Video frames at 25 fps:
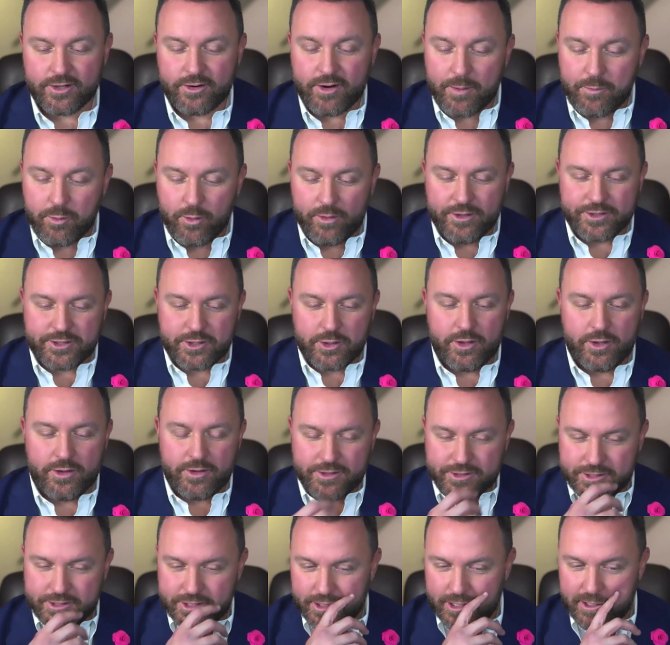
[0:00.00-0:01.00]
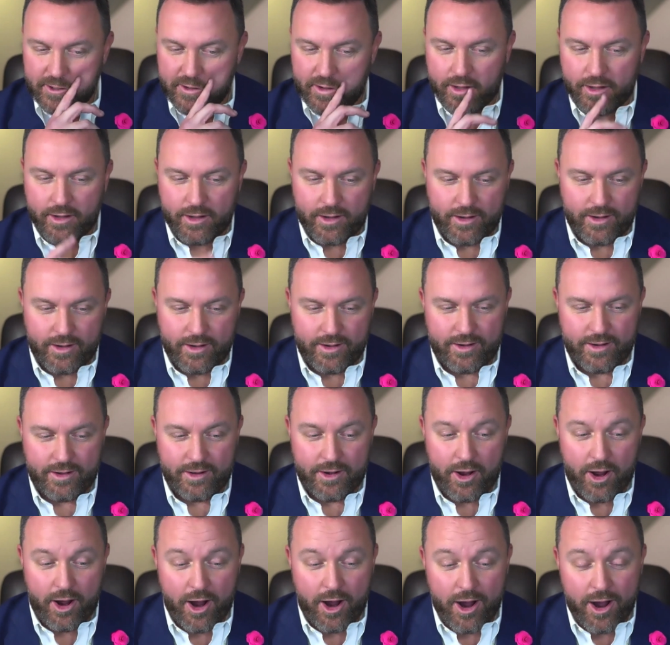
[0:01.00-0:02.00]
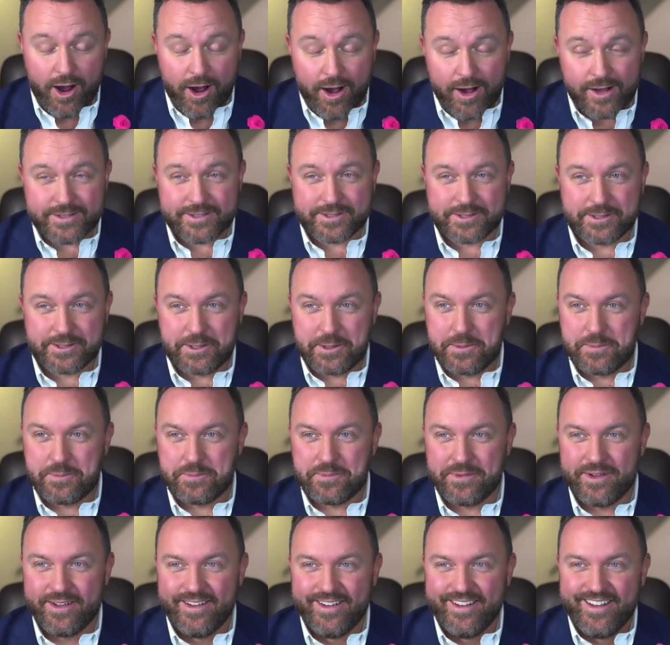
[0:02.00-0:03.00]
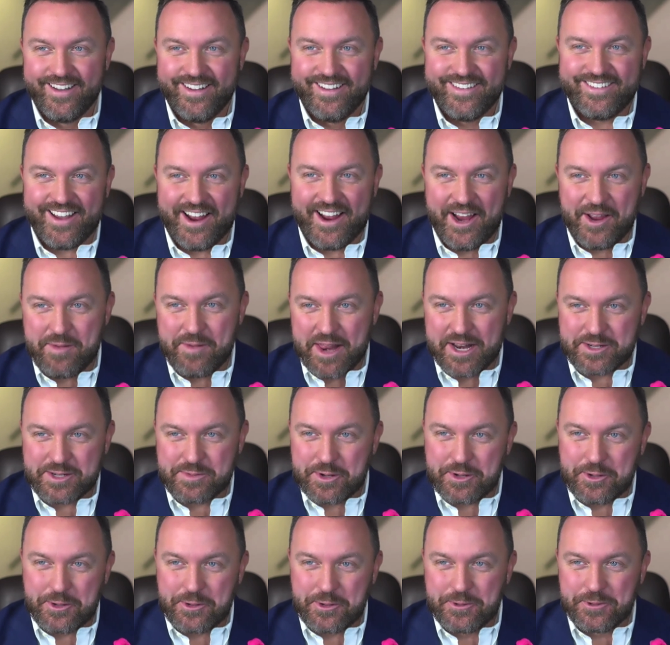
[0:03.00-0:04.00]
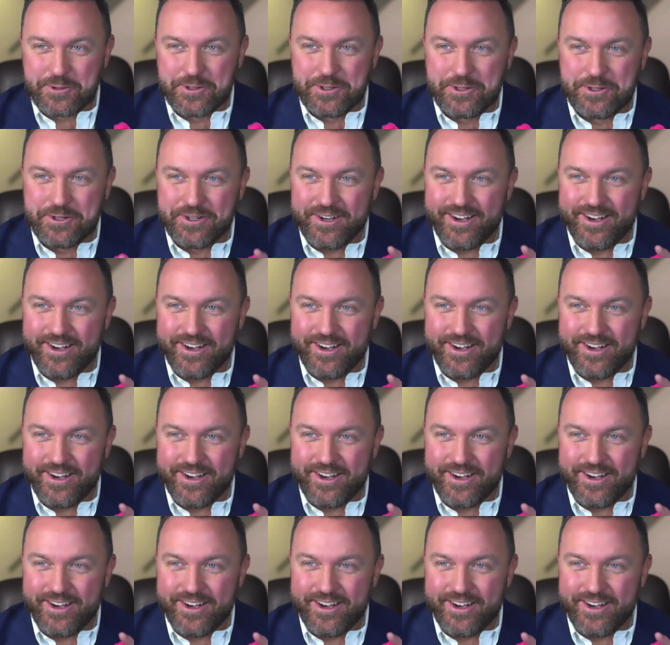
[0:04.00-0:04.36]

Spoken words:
There's an awesome time management guru.